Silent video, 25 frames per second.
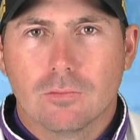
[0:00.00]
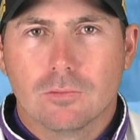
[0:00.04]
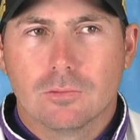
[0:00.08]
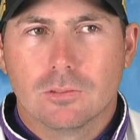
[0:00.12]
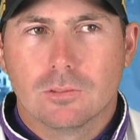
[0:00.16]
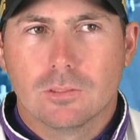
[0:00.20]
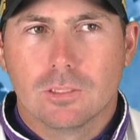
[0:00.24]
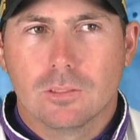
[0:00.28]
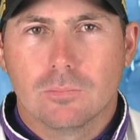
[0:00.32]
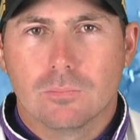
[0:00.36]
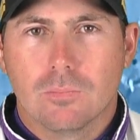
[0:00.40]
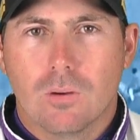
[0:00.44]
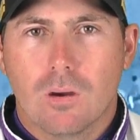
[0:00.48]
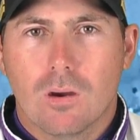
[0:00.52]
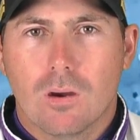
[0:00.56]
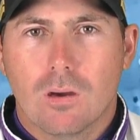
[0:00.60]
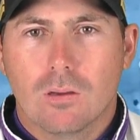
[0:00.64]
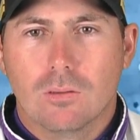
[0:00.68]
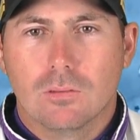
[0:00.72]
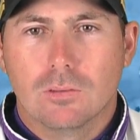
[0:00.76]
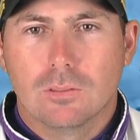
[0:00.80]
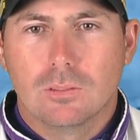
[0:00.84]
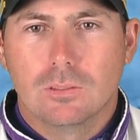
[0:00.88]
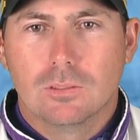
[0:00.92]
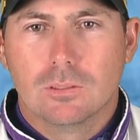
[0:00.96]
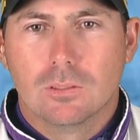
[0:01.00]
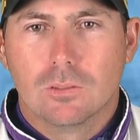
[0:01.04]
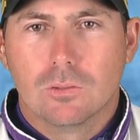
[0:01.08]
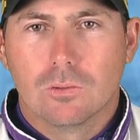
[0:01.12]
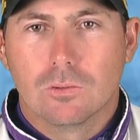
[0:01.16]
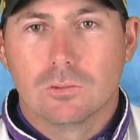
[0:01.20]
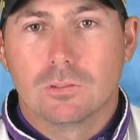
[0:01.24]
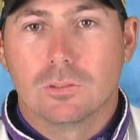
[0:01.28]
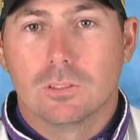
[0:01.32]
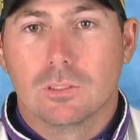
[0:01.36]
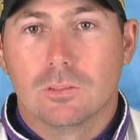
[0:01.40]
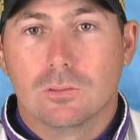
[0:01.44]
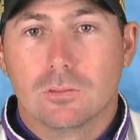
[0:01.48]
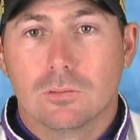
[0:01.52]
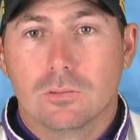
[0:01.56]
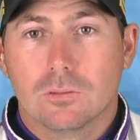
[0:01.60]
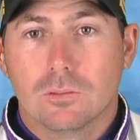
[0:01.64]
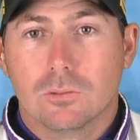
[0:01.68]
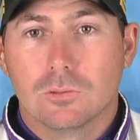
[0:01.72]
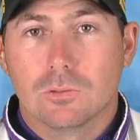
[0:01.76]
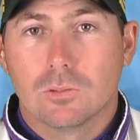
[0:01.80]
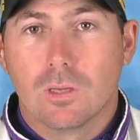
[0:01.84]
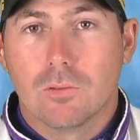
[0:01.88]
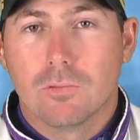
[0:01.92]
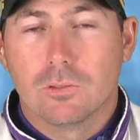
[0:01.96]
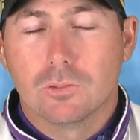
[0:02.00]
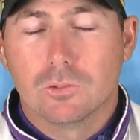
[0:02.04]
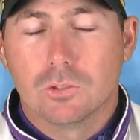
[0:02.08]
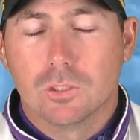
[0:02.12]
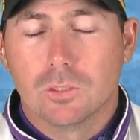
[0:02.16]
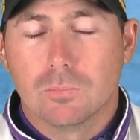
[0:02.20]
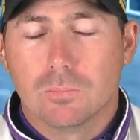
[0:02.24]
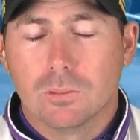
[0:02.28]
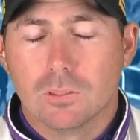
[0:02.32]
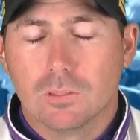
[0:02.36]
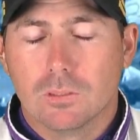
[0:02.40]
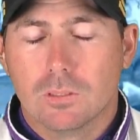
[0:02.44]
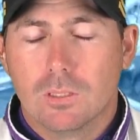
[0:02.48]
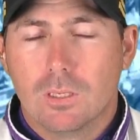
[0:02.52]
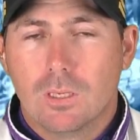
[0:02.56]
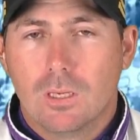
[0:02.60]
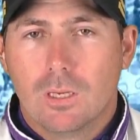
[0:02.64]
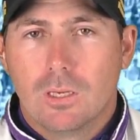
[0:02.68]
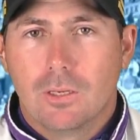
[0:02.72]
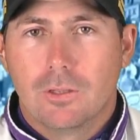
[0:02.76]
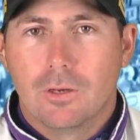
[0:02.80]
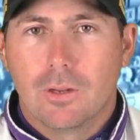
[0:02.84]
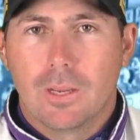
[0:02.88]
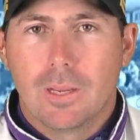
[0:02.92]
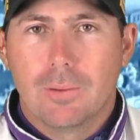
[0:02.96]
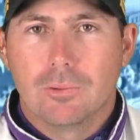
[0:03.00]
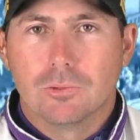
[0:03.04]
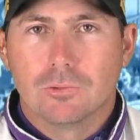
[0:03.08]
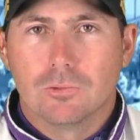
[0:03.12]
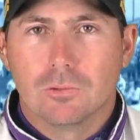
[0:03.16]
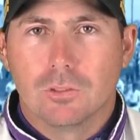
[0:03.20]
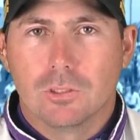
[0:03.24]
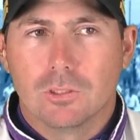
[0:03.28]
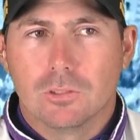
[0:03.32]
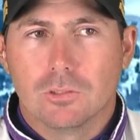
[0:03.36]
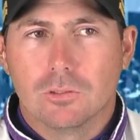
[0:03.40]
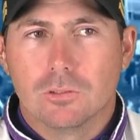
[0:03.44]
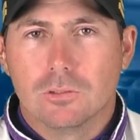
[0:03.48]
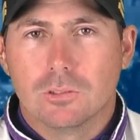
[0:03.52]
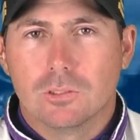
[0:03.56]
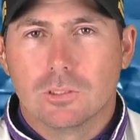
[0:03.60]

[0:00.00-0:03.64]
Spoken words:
slick mile, and it was over the trip, and he was really good.